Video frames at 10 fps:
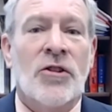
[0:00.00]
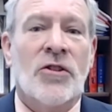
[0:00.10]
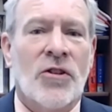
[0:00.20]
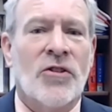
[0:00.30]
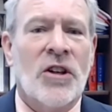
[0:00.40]

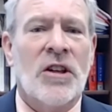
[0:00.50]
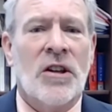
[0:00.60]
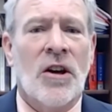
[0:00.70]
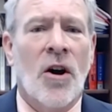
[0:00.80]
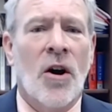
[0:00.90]
She's a
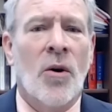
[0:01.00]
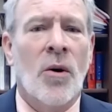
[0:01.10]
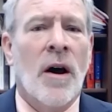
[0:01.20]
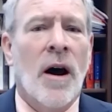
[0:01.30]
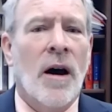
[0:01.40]

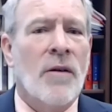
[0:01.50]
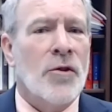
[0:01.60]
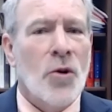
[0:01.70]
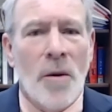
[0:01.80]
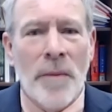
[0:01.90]
CEO of
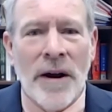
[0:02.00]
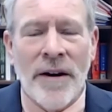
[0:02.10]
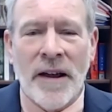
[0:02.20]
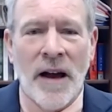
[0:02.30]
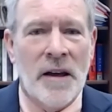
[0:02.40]
New
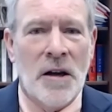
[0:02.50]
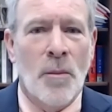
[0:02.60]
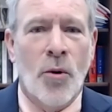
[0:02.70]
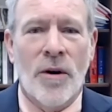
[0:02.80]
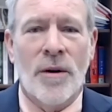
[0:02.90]
America, an
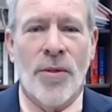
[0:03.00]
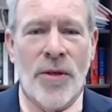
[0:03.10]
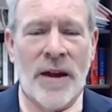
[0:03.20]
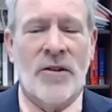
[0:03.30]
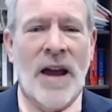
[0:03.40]
important
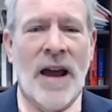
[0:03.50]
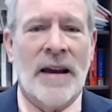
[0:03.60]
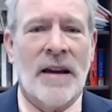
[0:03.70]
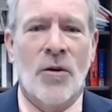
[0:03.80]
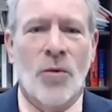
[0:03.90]
think
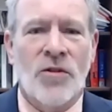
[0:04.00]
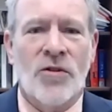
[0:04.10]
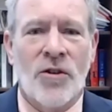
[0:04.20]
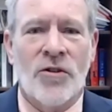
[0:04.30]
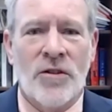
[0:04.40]
tank and
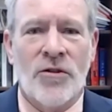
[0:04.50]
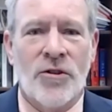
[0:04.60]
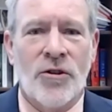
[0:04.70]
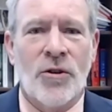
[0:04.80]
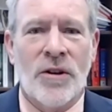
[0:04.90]
research
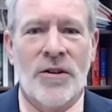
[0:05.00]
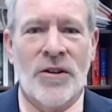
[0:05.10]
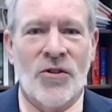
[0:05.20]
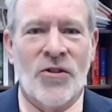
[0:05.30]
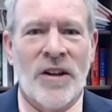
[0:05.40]
institute in
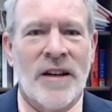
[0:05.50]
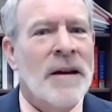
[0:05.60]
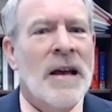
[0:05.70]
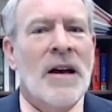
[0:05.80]
DC.